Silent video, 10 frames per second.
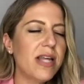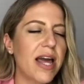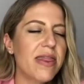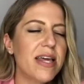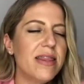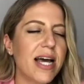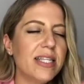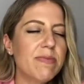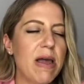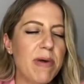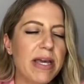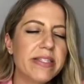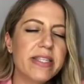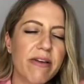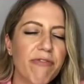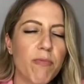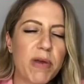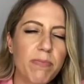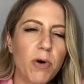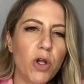I think that's my biggest thing for
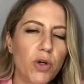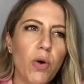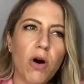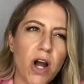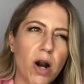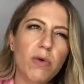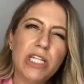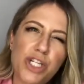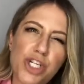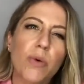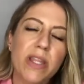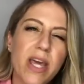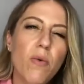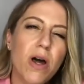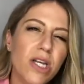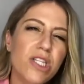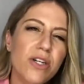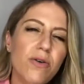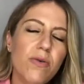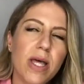people who are not really sure what they want to
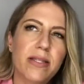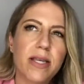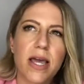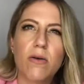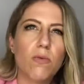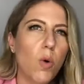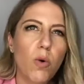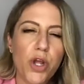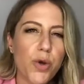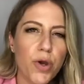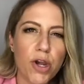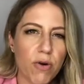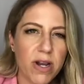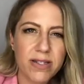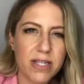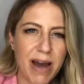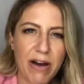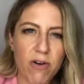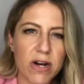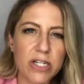do. It's like, well, what are you curious
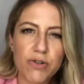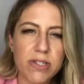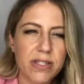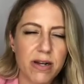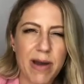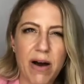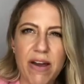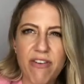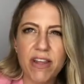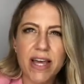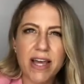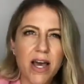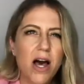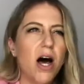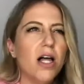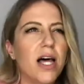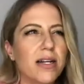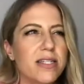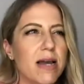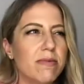about or interested about? I feel like a lot
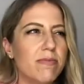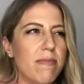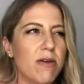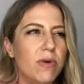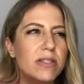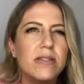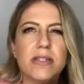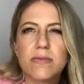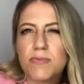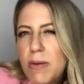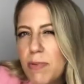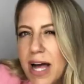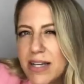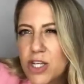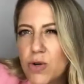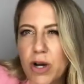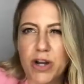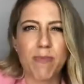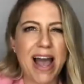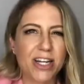of times maybe when people ask you what
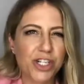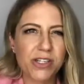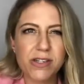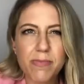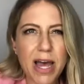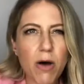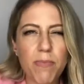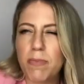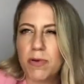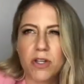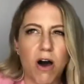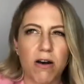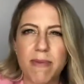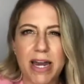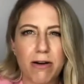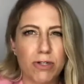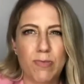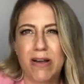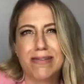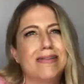you're passionate about, people's automatic
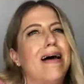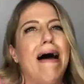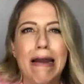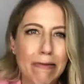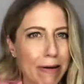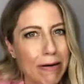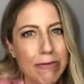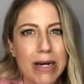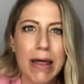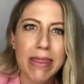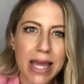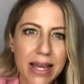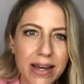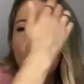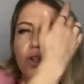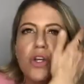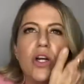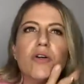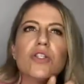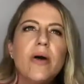response is, I don't know, nothing.
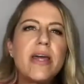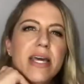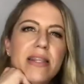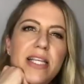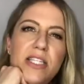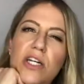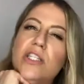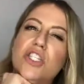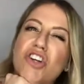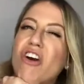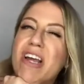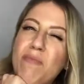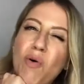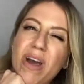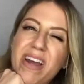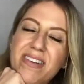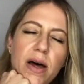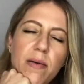So I think that's a good starting point.